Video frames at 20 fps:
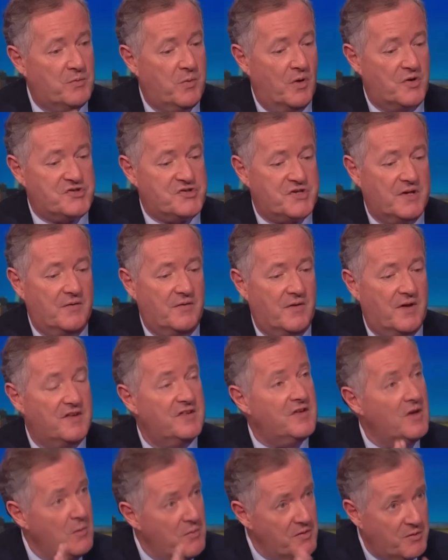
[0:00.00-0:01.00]
was watching
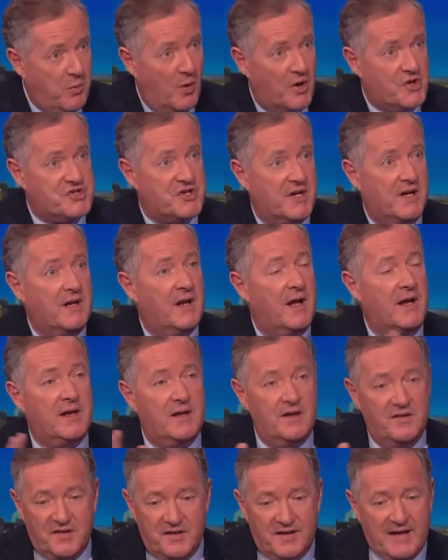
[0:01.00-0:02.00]
this, who was watching, and I,
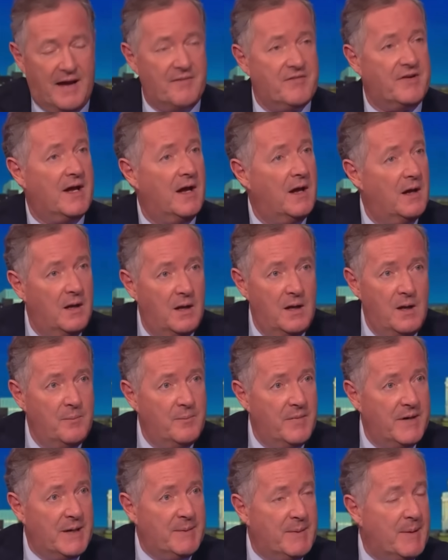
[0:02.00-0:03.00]
as a caveat,
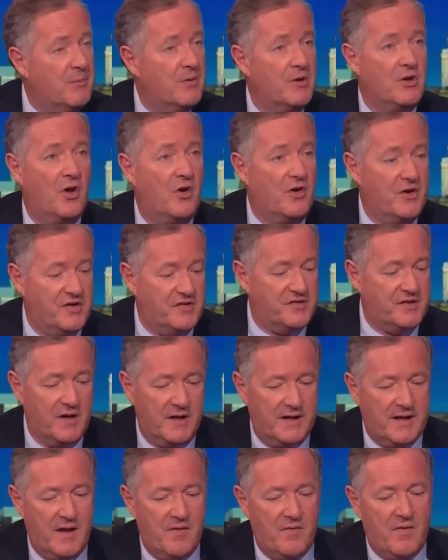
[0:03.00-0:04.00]
many people are not interested,
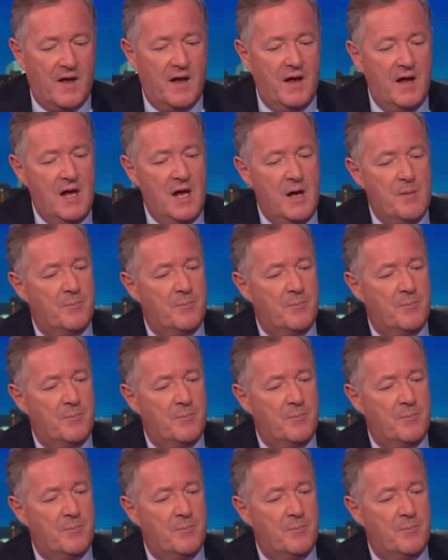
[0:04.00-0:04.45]
I get that,